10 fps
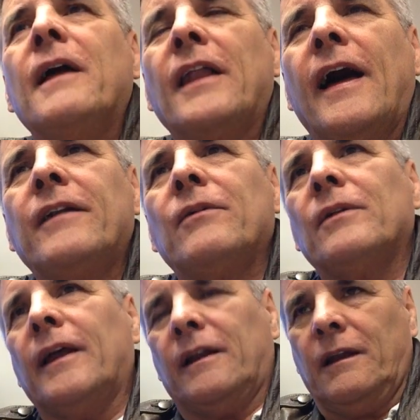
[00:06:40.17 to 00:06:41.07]
And I
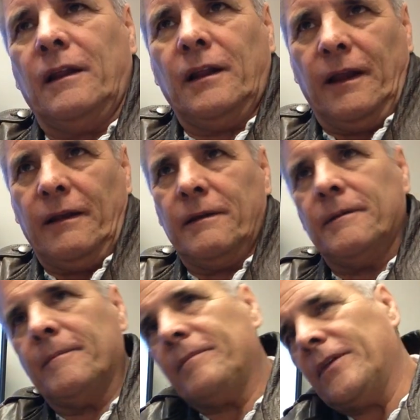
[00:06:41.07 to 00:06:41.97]
don't like to think
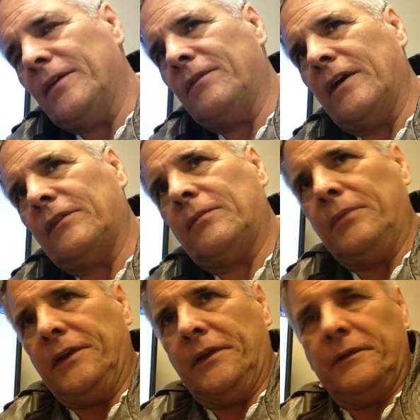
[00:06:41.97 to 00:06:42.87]
of us
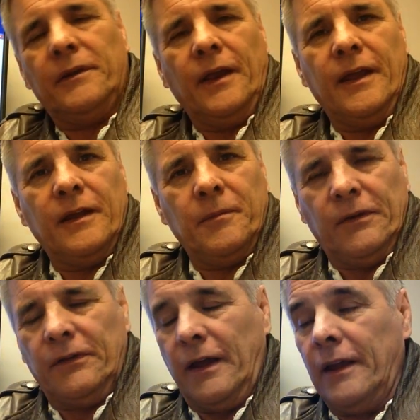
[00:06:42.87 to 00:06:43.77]
being
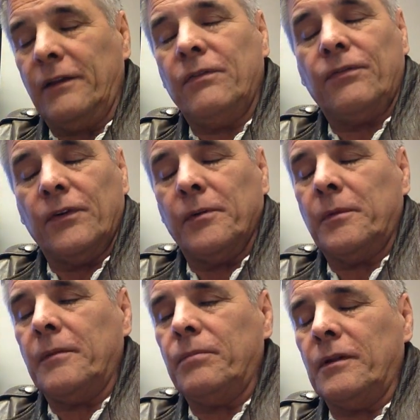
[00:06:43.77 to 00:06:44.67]
enemies. I
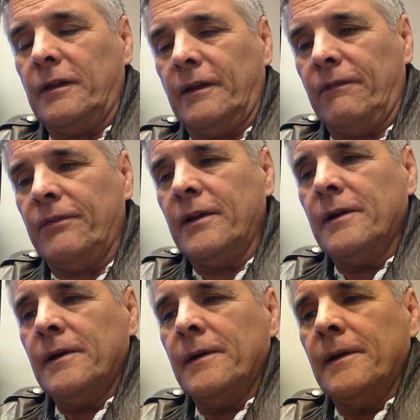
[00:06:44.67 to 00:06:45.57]
firmly believe
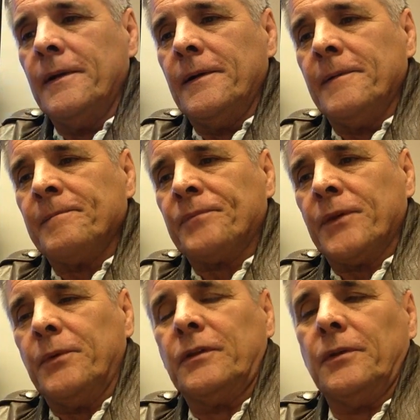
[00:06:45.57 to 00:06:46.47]

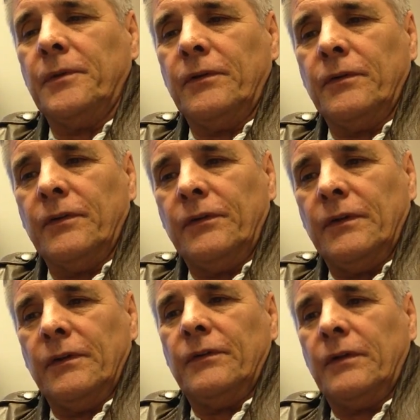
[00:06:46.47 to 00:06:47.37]
with the
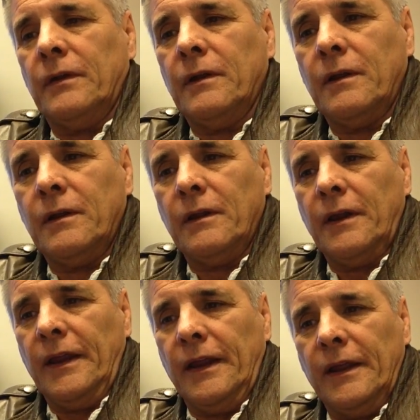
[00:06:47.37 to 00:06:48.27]
resources
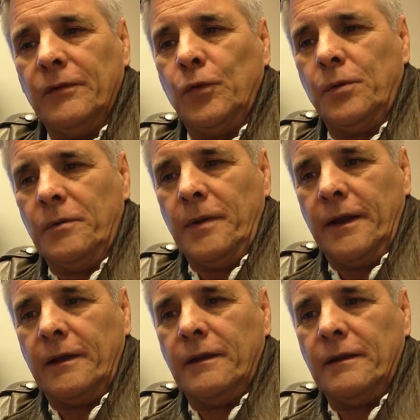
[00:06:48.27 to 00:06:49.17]
in
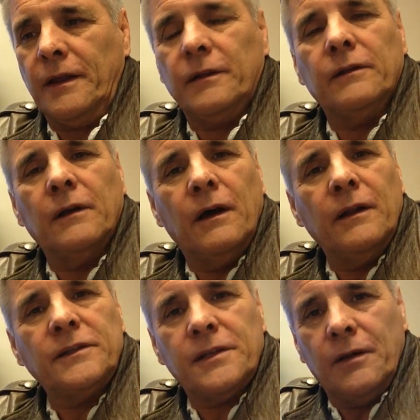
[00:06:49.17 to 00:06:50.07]
Quebec and the
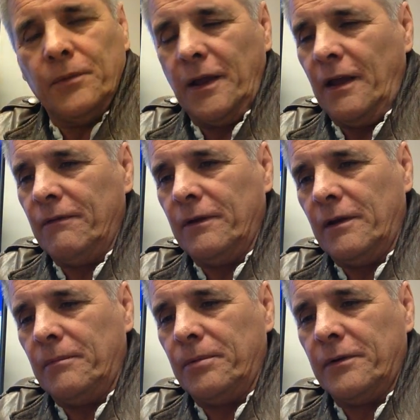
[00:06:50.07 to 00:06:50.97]
knowledge that we have in
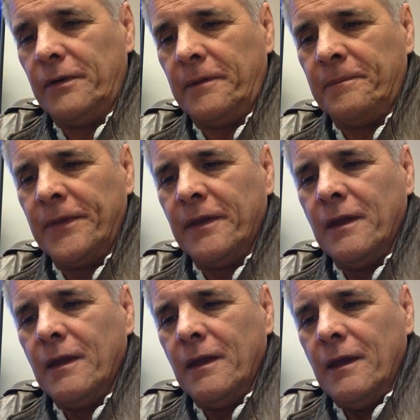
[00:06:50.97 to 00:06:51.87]
Alberta
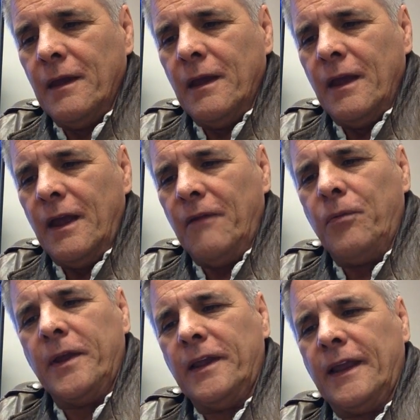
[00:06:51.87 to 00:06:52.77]

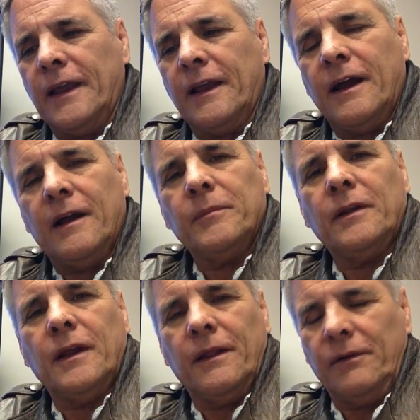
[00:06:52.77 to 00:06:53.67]
if we can come
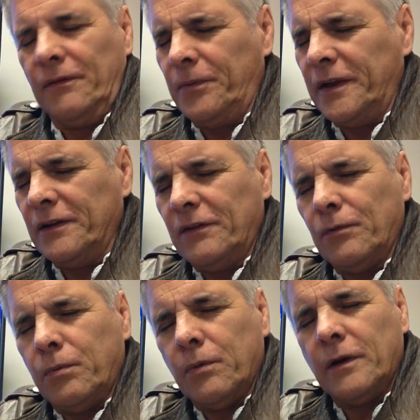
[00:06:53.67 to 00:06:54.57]
together, if we can
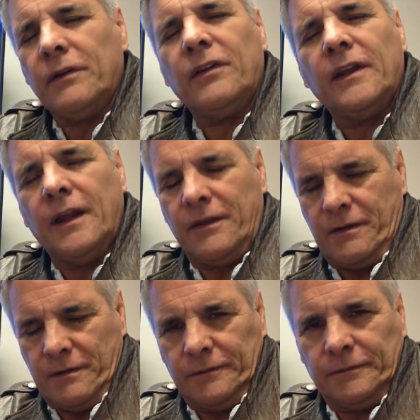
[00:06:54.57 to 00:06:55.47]
just work
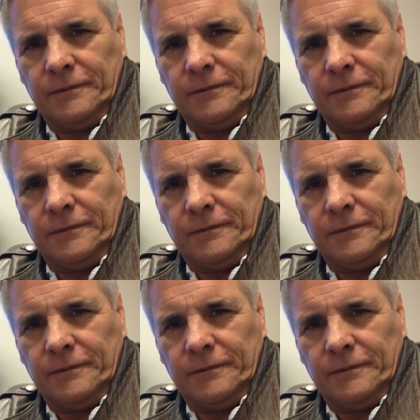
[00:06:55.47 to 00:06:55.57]
together,